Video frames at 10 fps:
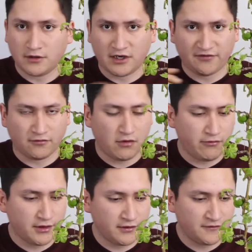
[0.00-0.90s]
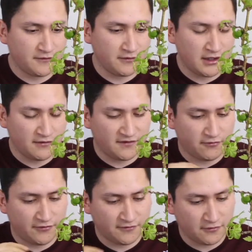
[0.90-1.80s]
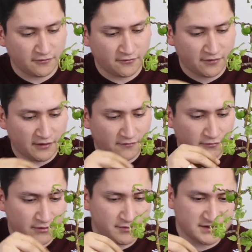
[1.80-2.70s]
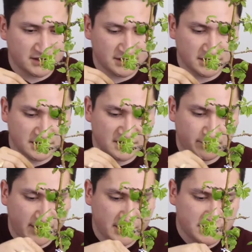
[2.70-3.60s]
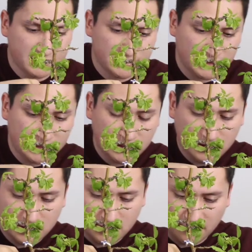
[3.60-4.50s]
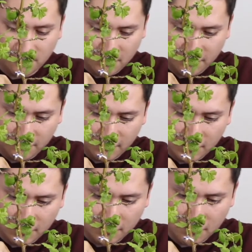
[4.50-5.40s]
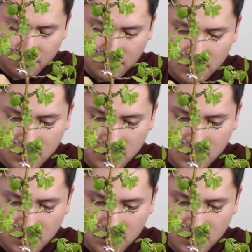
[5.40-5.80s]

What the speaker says: Alright, so what we're going to do now is that we're just going to try to reposition these branches and try to get them